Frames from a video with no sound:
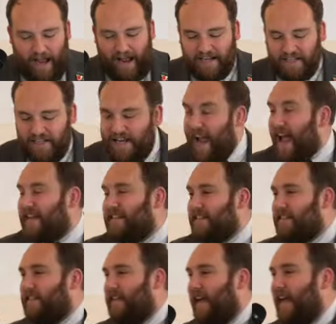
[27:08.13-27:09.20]
And
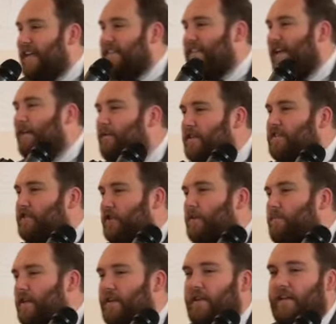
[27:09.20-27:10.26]
yet, in David's
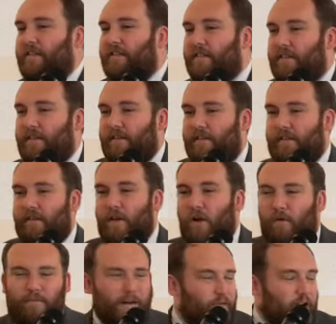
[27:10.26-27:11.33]
humanness,
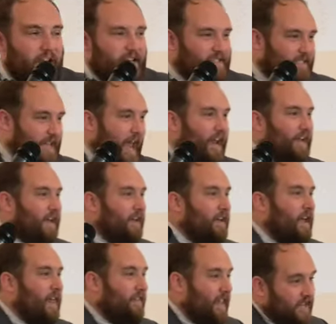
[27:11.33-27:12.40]
whether he said
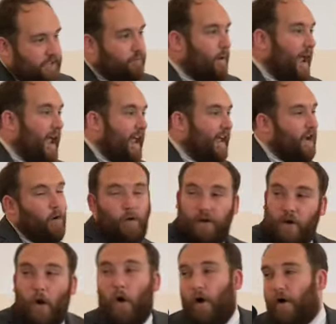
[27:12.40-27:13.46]
it this way or
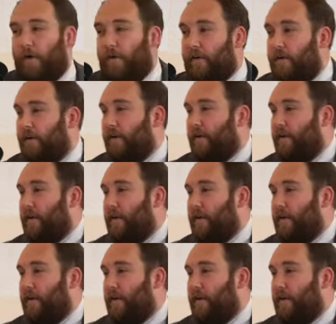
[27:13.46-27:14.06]
not,